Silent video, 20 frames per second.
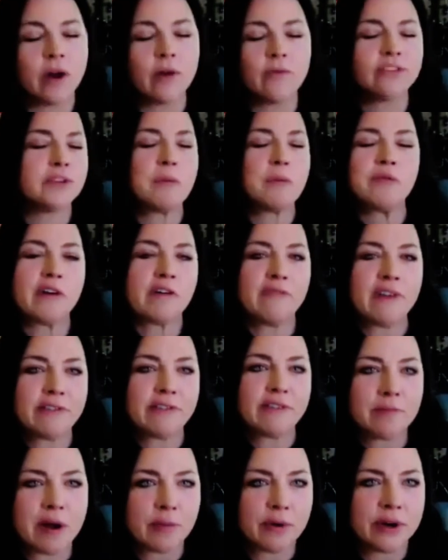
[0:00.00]
Some of our
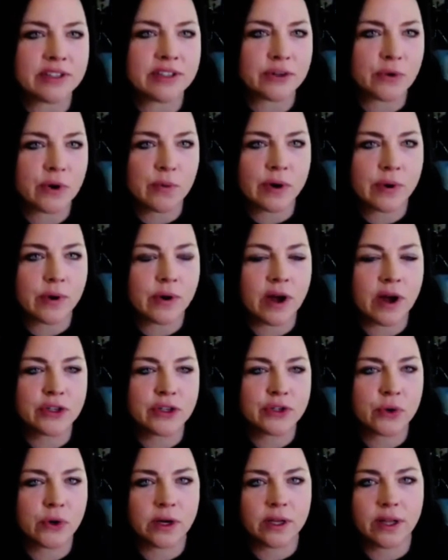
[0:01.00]
favorite memories are when we were on
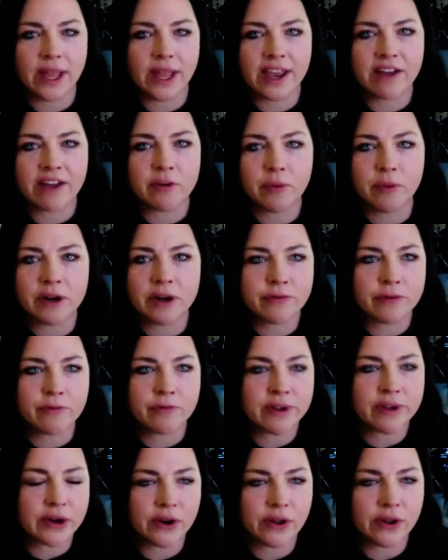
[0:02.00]
tour and like everybody from
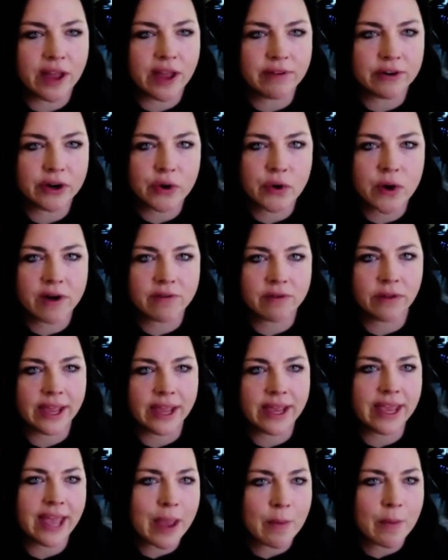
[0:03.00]
Finger Eleven or whoever
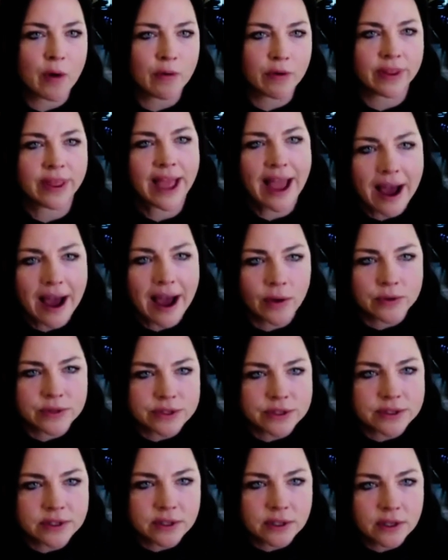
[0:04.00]
like came over to the house.